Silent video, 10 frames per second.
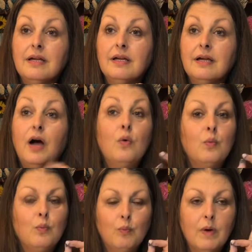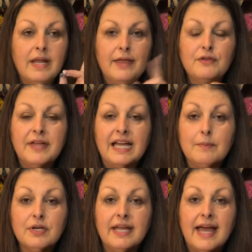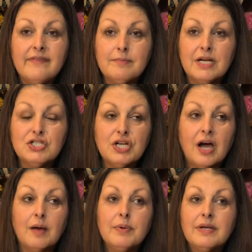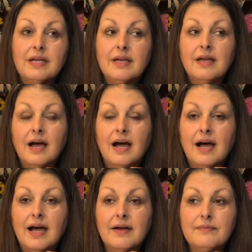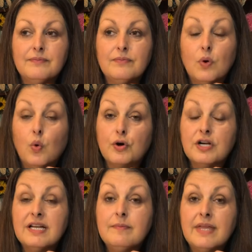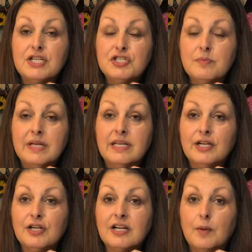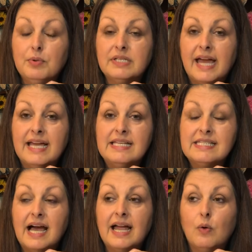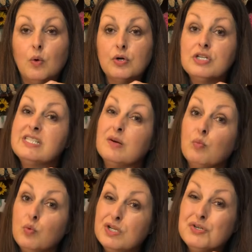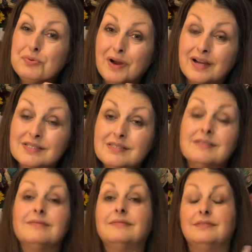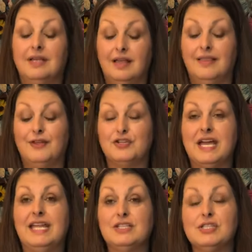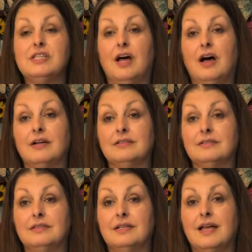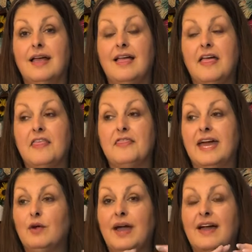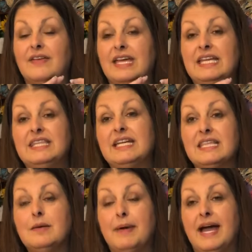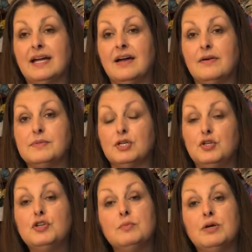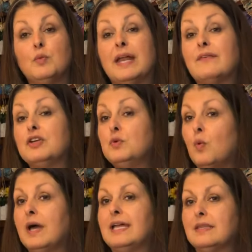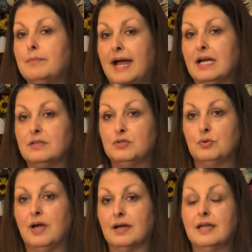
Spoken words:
Oh, another thing I'm going to have in my shop. I ordered them. They should be in here in a couple of days. I ordered some wood trucks. They're 10 inches long. They don't have anything in the back of them, so you can put whatever you want in the back of the truck.